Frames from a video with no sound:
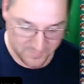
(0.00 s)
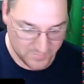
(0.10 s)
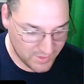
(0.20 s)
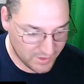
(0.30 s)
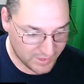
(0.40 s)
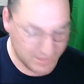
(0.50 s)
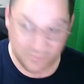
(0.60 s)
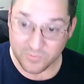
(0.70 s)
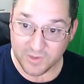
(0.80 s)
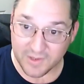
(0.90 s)
I didn't
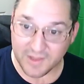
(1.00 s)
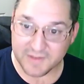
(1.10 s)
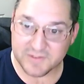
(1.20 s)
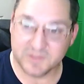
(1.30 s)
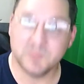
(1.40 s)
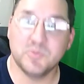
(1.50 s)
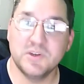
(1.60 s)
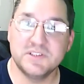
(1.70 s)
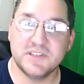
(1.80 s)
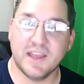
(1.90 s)
realize that the
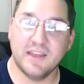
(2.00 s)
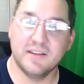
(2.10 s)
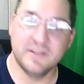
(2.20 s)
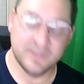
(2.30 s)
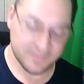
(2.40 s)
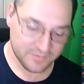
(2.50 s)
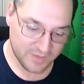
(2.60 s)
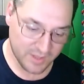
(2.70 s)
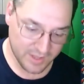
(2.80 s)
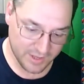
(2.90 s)
preset
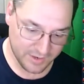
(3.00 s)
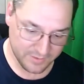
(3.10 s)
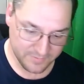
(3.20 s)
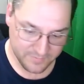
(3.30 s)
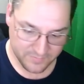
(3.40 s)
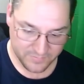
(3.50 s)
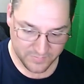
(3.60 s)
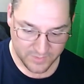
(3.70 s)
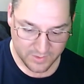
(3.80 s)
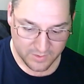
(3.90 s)
on
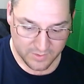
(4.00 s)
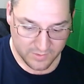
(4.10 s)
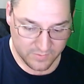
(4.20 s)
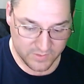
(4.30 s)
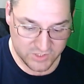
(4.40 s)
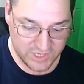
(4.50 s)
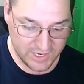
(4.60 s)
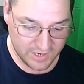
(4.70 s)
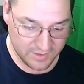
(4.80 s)
the Jenny